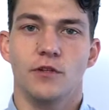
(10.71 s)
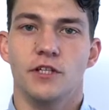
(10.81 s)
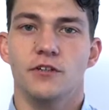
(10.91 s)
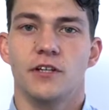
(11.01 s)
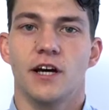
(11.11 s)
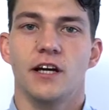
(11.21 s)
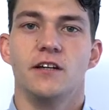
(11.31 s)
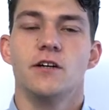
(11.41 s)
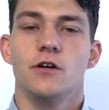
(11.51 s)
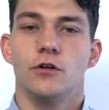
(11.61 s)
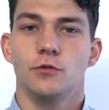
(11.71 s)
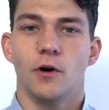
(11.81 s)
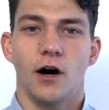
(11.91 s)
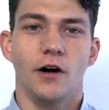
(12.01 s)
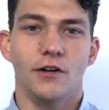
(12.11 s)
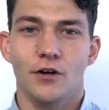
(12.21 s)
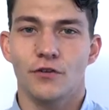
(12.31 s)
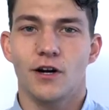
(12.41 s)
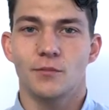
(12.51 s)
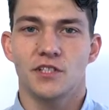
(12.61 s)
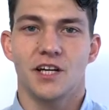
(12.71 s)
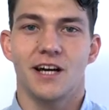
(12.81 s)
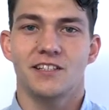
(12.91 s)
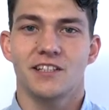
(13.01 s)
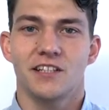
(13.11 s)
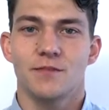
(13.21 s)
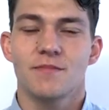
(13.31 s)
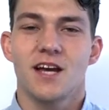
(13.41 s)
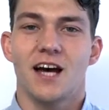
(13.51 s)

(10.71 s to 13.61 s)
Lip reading: the UK who's behind Overcome Sciatica,